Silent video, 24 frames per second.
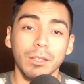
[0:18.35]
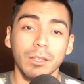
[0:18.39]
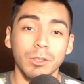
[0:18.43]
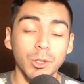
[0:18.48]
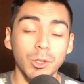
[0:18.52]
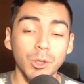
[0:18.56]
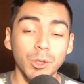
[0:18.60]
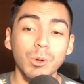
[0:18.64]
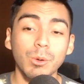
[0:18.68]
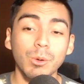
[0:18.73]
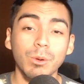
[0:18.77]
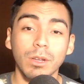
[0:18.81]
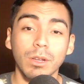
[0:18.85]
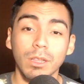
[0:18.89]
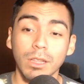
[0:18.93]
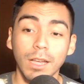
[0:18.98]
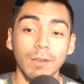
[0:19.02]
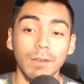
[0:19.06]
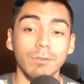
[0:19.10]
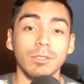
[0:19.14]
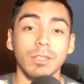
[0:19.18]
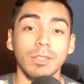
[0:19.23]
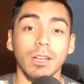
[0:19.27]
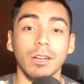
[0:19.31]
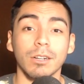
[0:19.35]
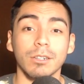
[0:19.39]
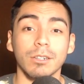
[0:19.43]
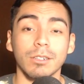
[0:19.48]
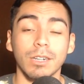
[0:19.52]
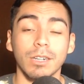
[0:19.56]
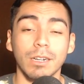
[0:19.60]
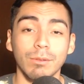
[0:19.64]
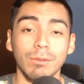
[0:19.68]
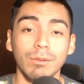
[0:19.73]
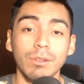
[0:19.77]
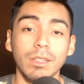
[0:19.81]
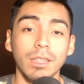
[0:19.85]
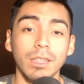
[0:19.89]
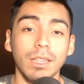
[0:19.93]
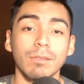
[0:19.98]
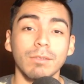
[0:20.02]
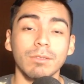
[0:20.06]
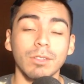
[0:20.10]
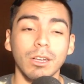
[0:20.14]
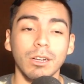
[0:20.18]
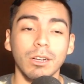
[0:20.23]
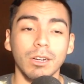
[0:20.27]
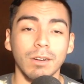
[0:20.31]
do love soccer. I really
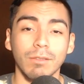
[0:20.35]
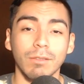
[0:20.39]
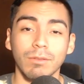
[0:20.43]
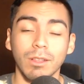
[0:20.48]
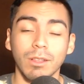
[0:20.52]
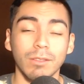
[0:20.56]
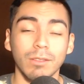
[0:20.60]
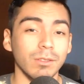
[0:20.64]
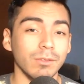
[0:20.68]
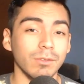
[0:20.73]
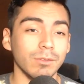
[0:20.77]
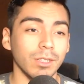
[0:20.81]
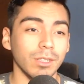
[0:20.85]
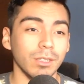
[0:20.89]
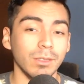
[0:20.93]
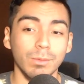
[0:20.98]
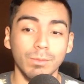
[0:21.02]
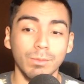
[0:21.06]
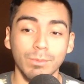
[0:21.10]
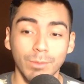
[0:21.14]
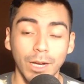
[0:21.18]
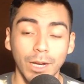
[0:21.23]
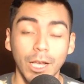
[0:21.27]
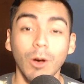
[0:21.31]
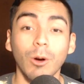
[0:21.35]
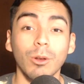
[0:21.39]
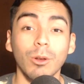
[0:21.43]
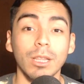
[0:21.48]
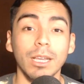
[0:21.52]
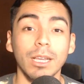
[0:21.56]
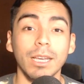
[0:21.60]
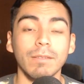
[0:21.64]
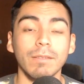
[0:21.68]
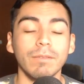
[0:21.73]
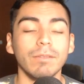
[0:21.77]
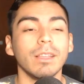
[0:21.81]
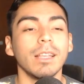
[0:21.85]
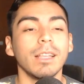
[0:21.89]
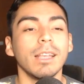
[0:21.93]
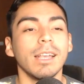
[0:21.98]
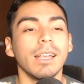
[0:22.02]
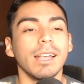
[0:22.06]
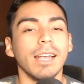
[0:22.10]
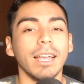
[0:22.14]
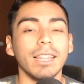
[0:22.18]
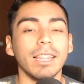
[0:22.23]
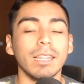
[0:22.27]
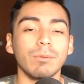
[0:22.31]
love soccer. I've loved it since my whole life,
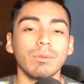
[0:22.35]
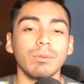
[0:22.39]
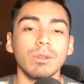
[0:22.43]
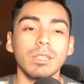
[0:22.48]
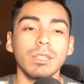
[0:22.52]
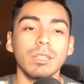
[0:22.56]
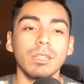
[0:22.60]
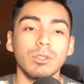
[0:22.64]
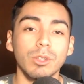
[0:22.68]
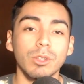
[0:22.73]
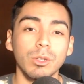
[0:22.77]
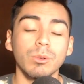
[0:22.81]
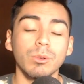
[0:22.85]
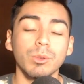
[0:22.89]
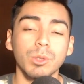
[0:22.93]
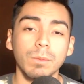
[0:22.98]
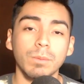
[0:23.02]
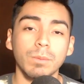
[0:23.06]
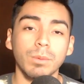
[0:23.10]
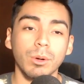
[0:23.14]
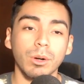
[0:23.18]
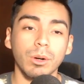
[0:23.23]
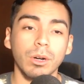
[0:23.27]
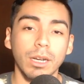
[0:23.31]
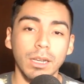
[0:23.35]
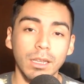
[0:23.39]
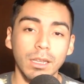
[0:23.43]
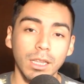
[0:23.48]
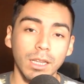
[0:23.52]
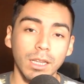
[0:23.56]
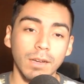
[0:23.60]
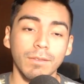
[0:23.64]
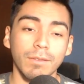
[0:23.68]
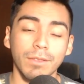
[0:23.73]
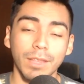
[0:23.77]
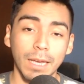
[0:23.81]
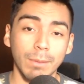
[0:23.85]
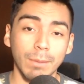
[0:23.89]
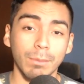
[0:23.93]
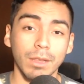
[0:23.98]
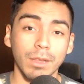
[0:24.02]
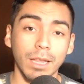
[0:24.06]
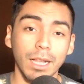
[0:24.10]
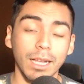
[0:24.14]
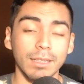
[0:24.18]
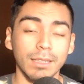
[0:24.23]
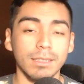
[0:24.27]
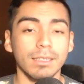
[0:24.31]
and I really do support and love the
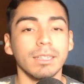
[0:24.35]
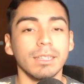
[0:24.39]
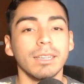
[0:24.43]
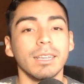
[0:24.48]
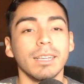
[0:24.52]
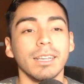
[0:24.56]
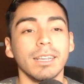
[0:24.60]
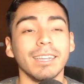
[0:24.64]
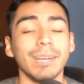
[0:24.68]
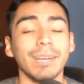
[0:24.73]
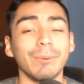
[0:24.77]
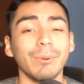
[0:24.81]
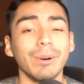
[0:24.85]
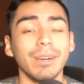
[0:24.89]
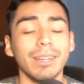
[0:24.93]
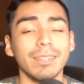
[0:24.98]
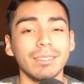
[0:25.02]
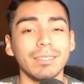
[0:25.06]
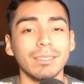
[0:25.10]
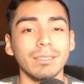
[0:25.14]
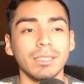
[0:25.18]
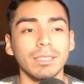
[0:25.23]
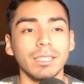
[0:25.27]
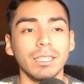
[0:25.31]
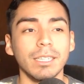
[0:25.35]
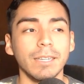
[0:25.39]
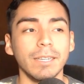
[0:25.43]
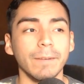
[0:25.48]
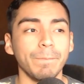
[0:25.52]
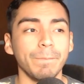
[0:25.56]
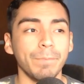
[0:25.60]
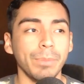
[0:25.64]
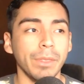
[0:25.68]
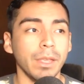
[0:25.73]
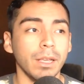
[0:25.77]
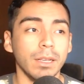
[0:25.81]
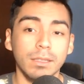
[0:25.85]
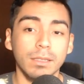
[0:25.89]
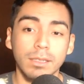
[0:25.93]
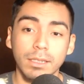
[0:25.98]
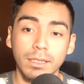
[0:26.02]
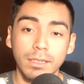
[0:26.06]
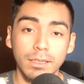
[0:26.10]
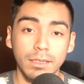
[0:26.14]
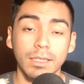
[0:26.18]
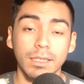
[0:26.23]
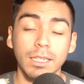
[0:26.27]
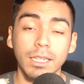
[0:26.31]
MLS, and I wanted to see it
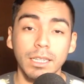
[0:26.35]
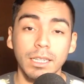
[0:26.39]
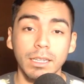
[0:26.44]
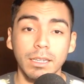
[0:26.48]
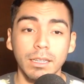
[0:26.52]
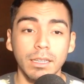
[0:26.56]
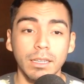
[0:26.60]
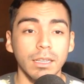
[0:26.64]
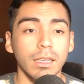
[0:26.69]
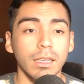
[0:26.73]
succeed